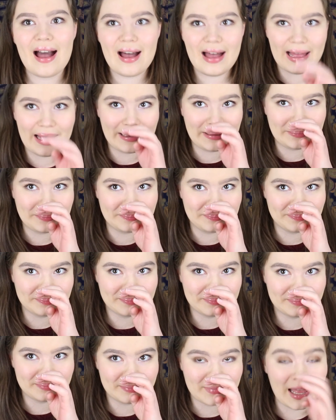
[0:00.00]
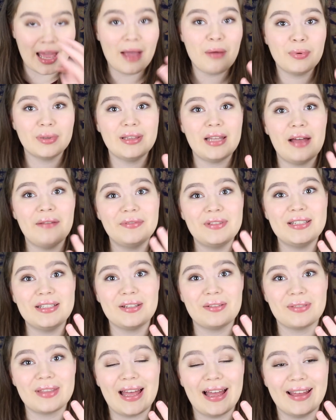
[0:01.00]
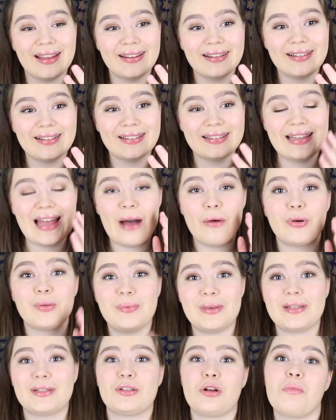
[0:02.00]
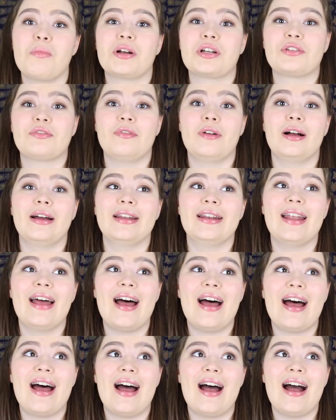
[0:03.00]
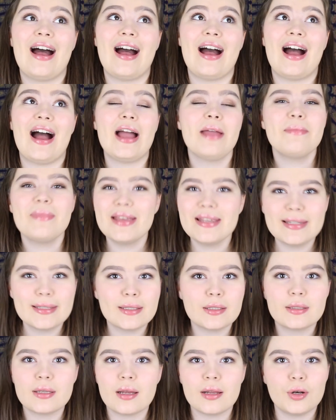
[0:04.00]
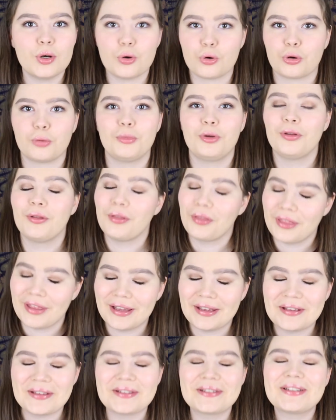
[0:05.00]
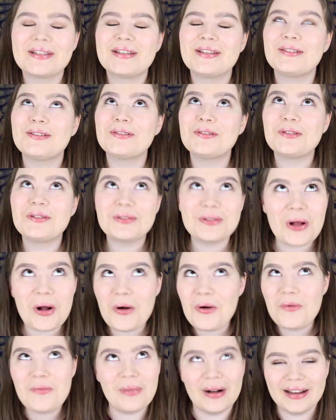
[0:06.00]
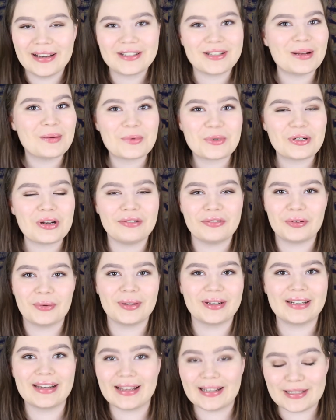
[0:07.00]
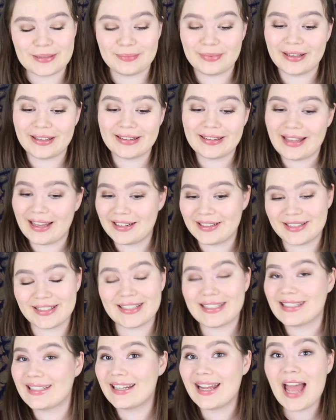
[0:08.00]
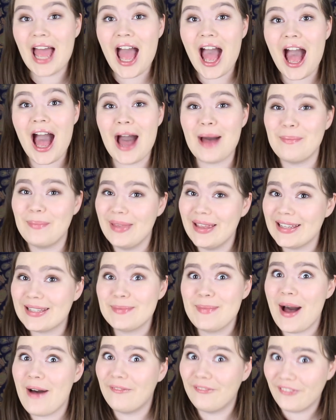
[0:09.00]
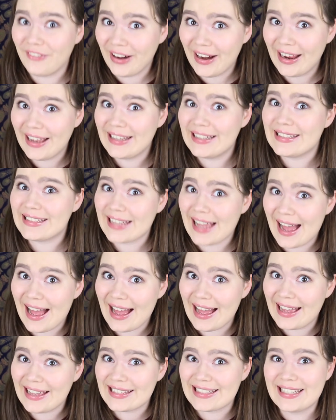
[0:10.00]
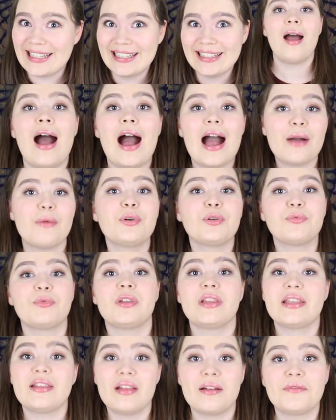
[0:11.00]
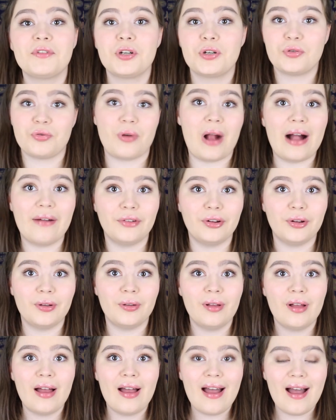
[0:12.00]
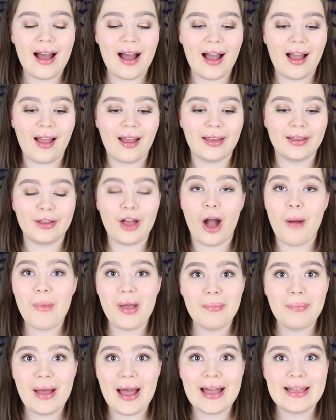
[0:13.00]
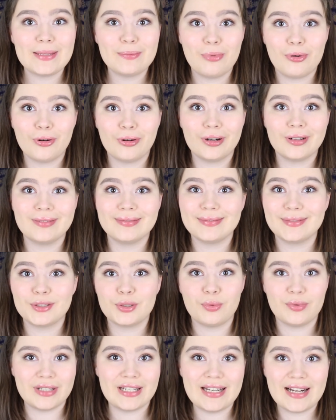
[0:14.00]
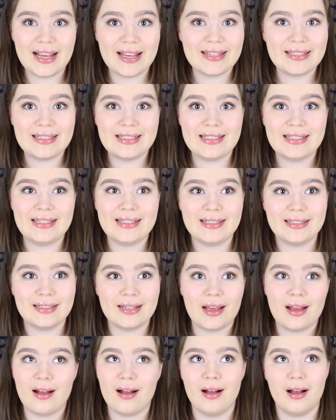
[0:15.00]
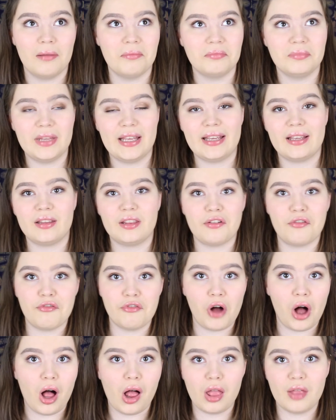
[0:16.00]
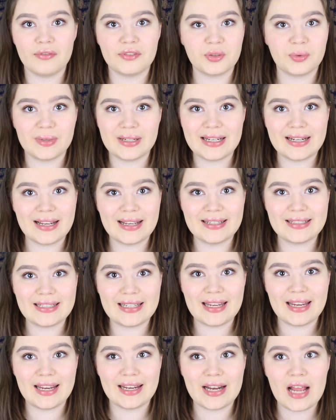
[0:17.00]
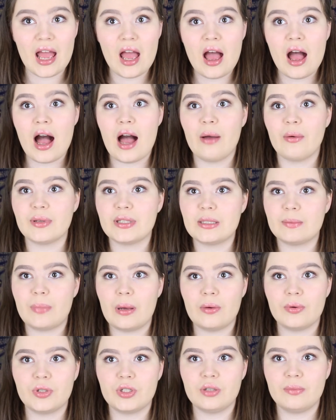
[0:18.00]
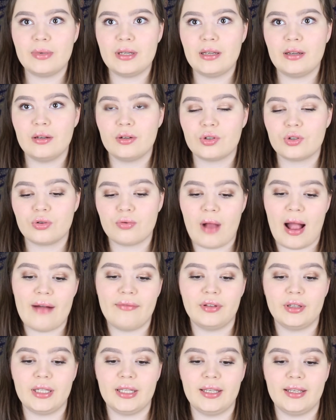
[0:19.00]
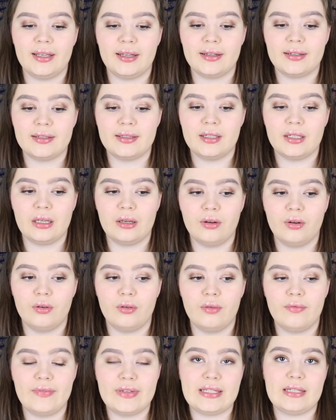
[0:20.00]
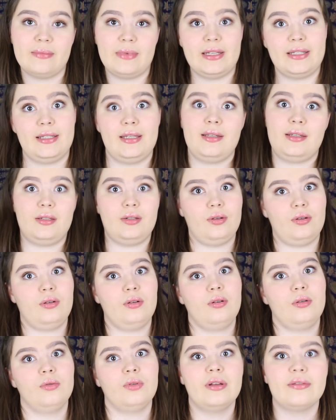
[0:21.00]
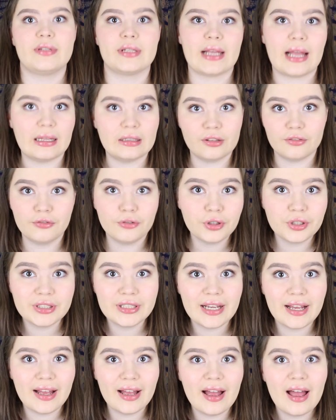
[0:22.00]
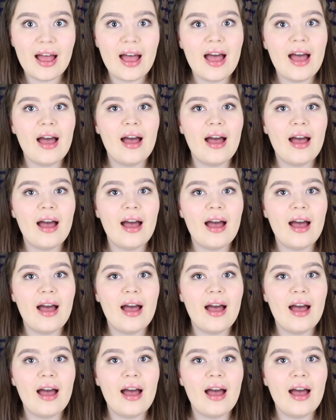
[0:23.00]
I would love to do that. That would be so much fun. I miss normal things so much. I'm sure everyone does, but I miss my friends, guys. I would really love to travel. I got my passport 2019, like the fall of 2019. I was supposed to be traveling to go visit my sister who lives in California.